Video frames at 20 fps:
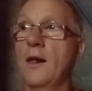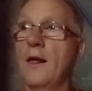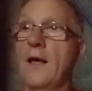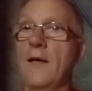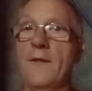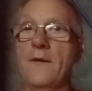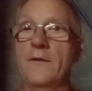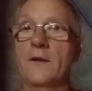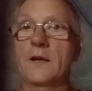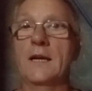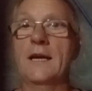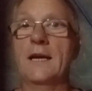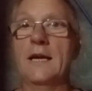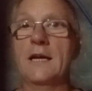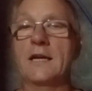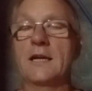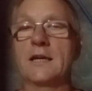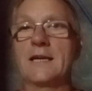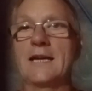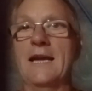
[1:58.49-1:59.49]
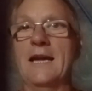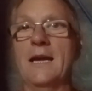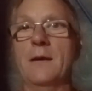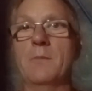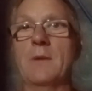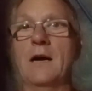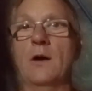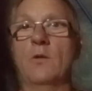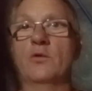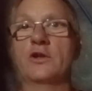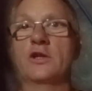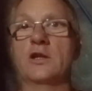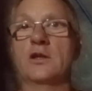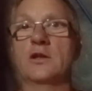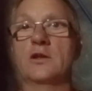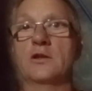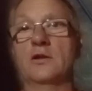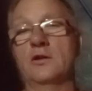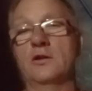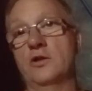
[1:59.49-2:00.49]
And then the lady came out,
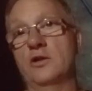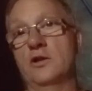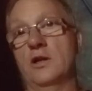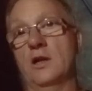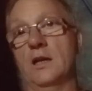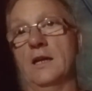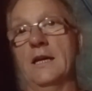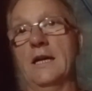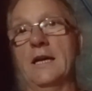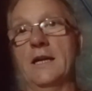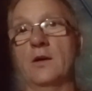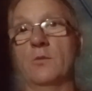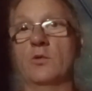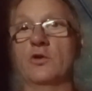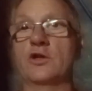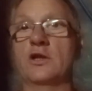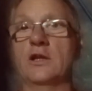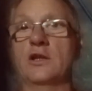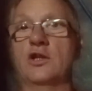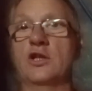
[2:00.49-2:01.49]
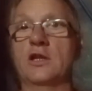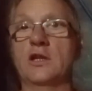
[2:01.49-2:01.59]
the lady was in,